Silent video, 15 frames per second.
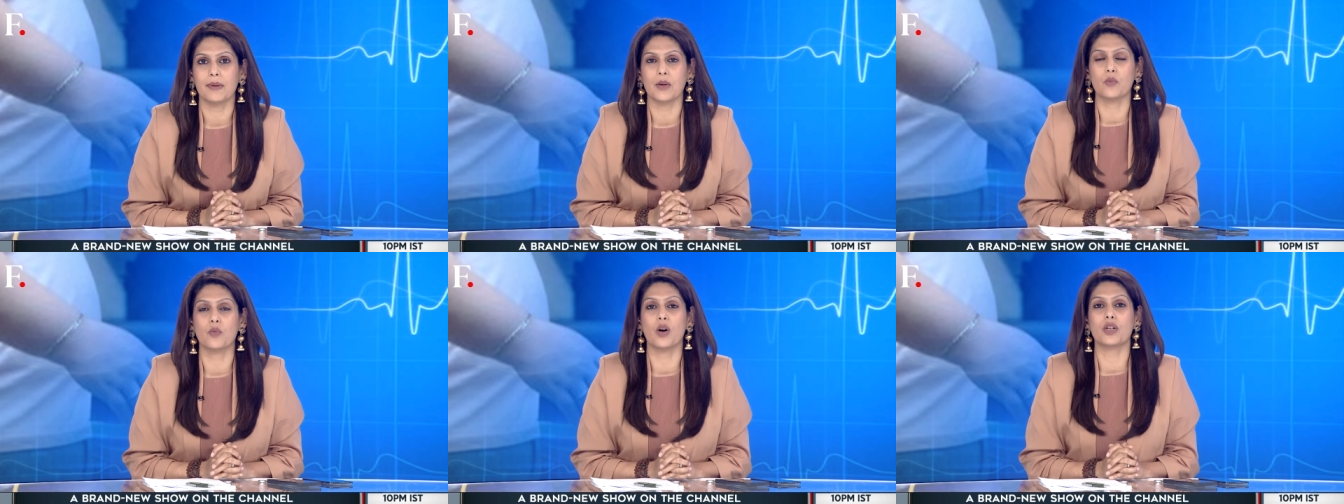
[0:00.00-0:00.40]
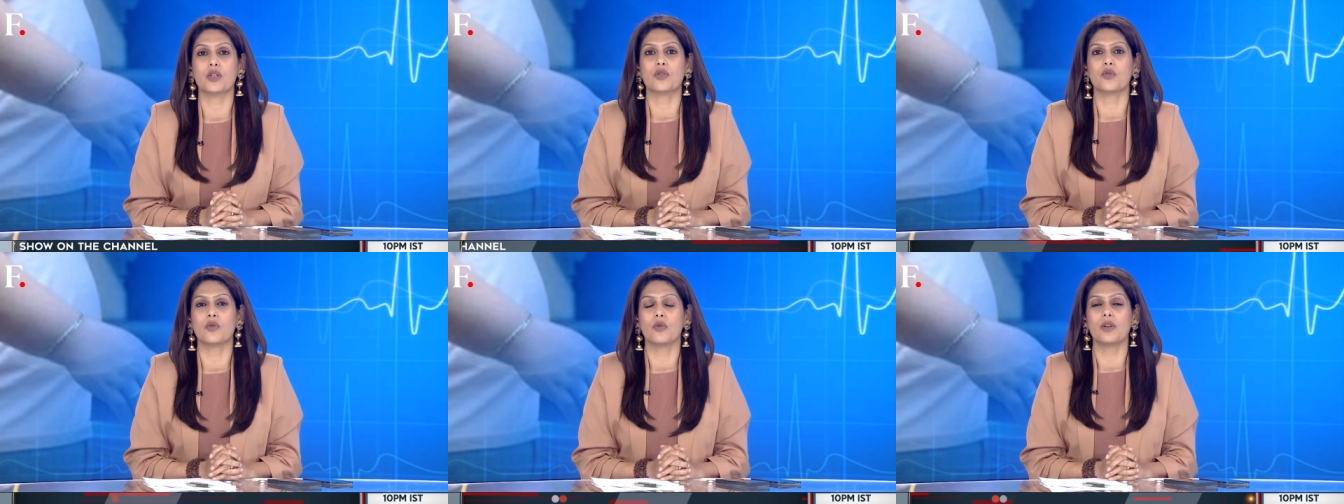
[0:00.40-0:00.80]
and
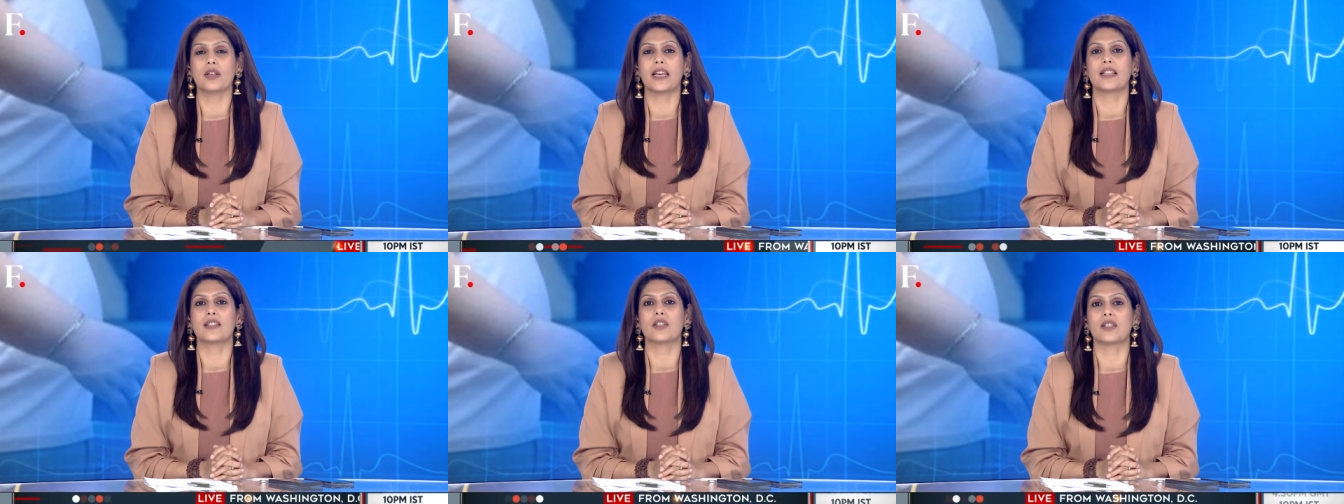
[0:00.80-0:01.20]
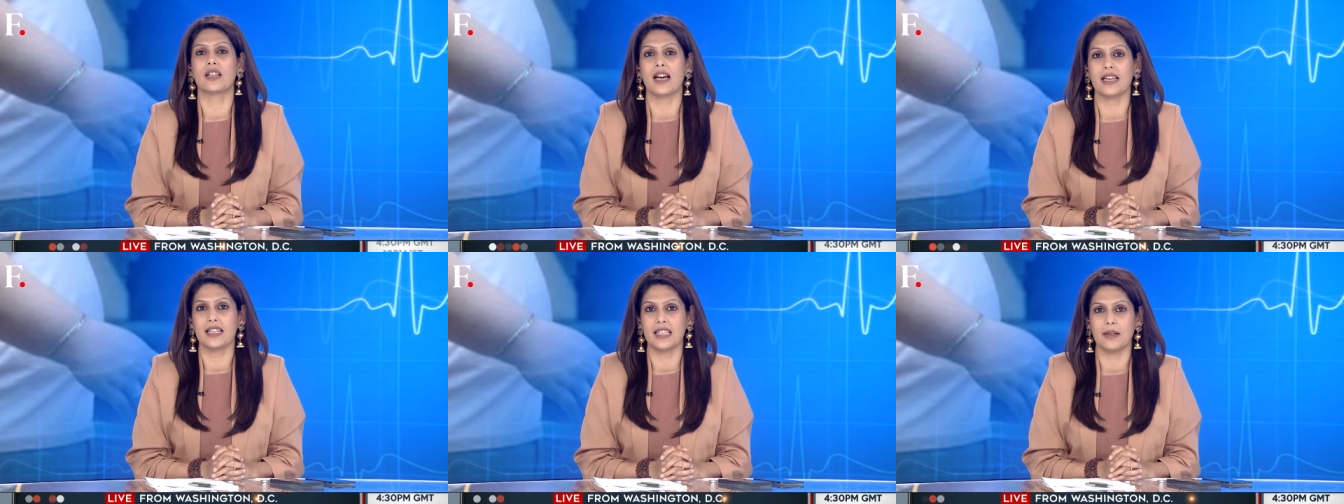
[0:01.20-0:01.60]
what role can
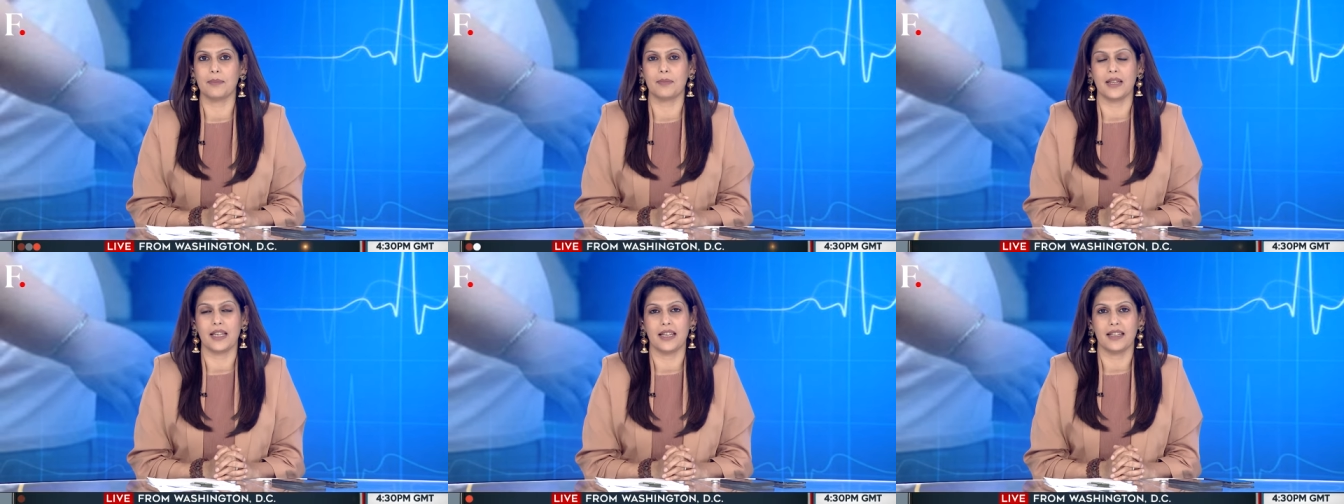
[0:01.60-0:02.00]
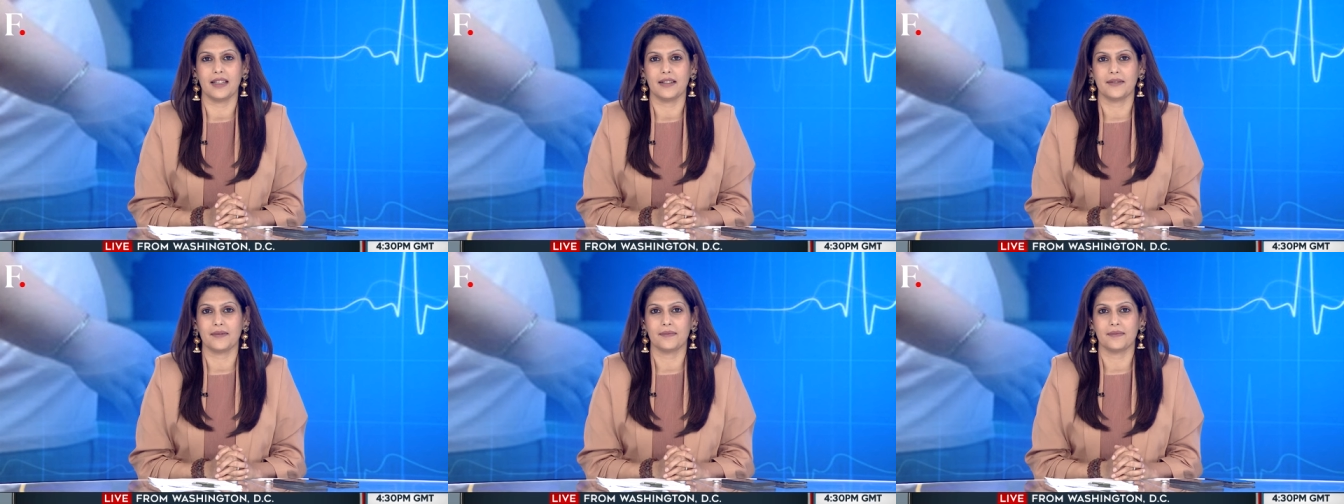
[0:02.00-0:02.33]
society play?